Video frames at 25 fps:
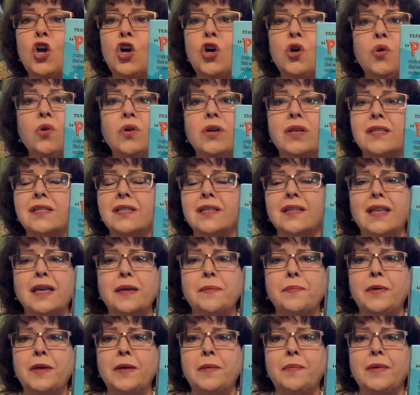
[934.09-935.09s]
Who doesn't
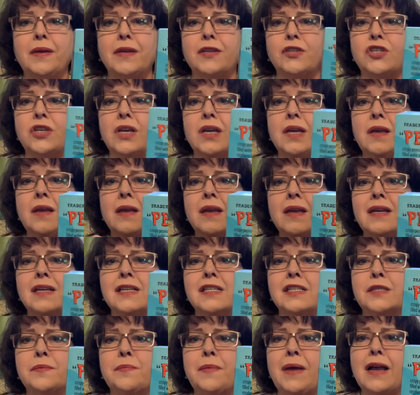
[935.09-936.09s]
like PB&J?
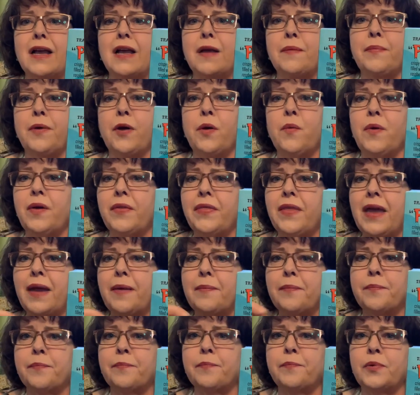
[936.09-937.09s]
Smack a bow on that,
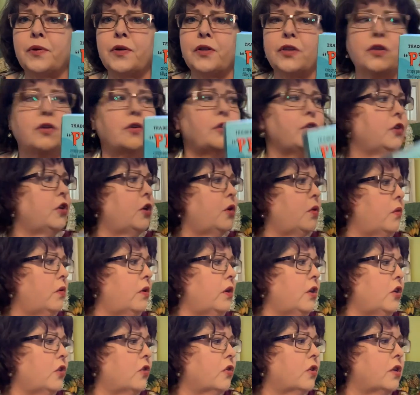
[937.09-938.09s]
put a little note,
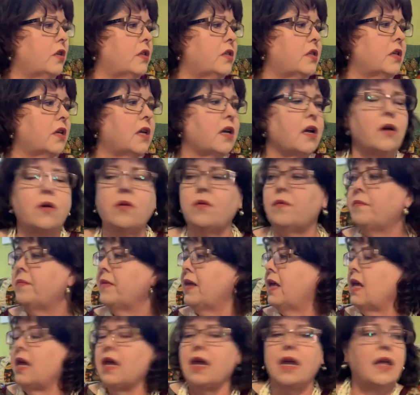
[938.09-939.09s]
you're good to go.
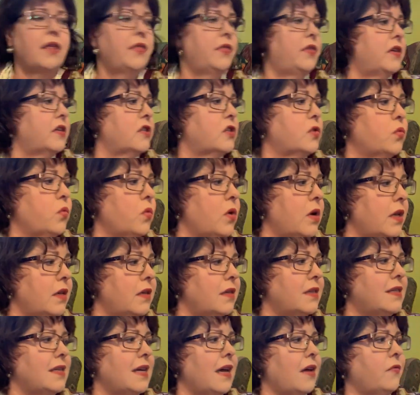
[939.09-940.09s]
This one,
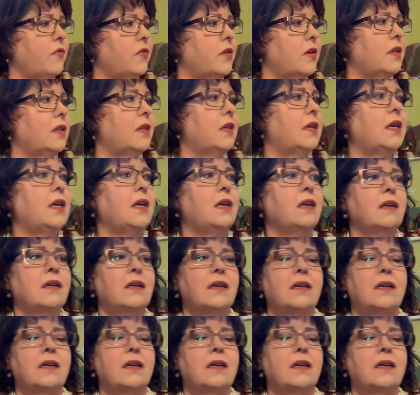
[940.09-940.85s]
definitely